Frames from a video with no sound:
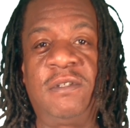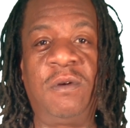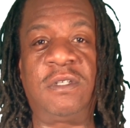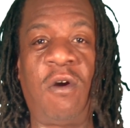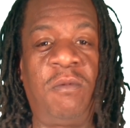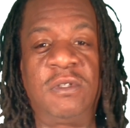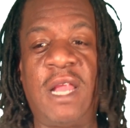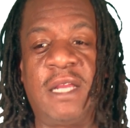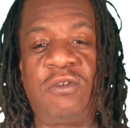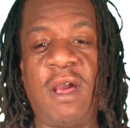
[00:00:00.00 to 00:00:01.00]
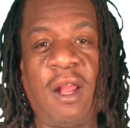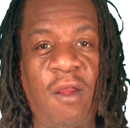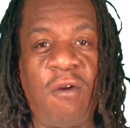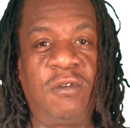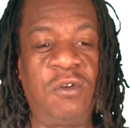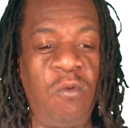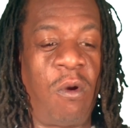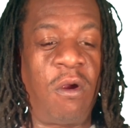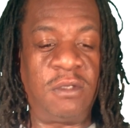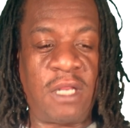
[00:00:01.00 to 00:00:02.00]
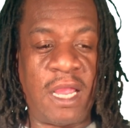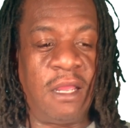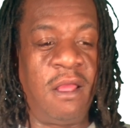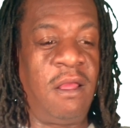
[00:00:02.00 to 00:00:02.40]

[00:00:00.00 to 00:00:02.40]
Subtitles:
So it's almost like trying to learn two worlds, like